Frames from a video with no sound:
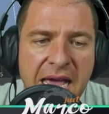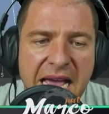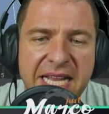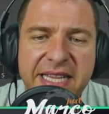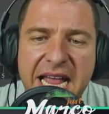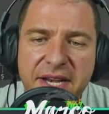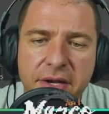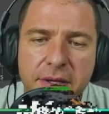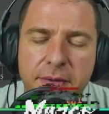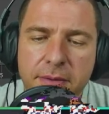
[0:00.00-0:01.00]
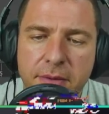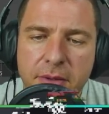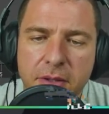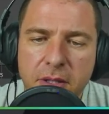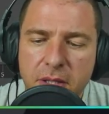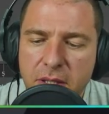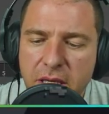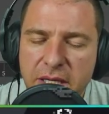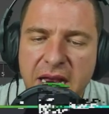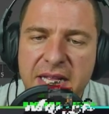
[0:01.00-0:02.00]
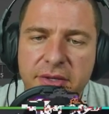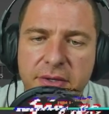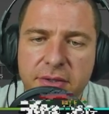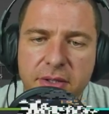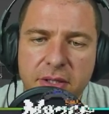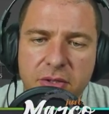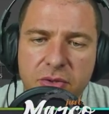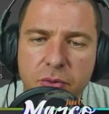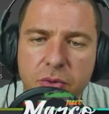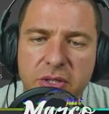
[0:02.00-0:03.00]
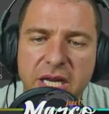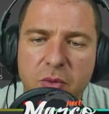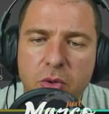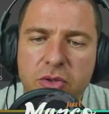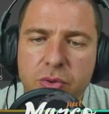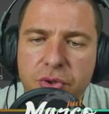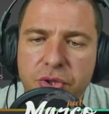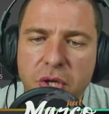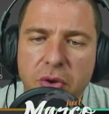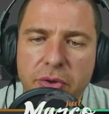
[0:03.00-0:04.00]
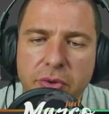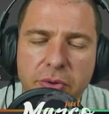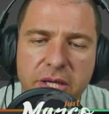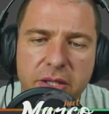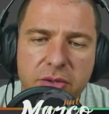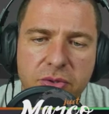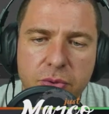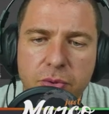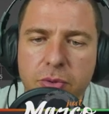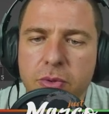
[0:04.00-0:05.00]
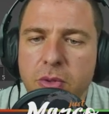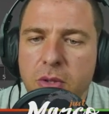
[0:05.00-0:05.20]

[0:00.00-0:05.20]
And then another tool that I want to show you into